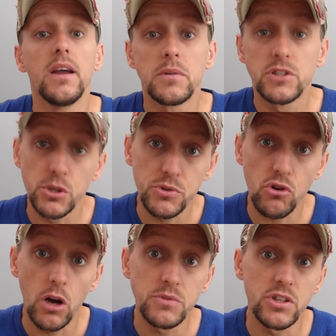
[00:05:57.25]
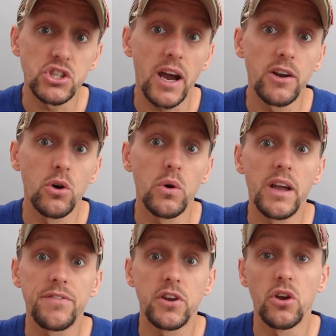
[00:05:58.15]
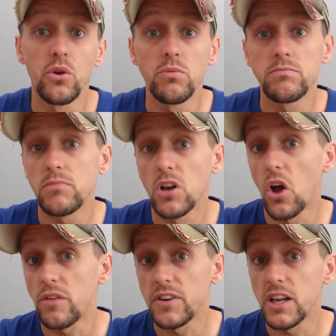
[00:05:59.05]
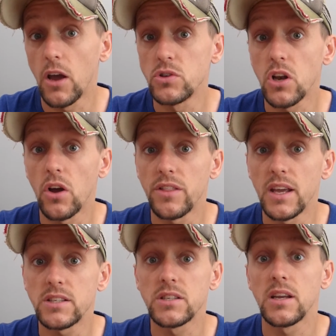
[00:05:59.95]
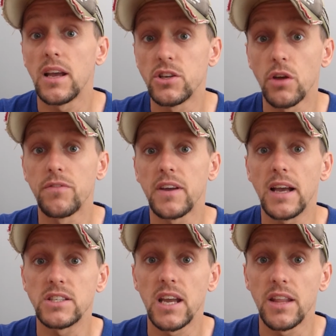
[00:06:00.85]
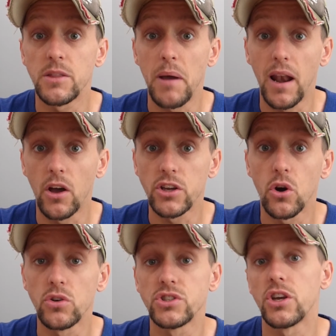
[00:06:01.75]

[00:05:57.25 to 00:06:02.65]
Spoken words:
Subscribe to the channel if you like videos like this, and don't forget to hit the bell icon so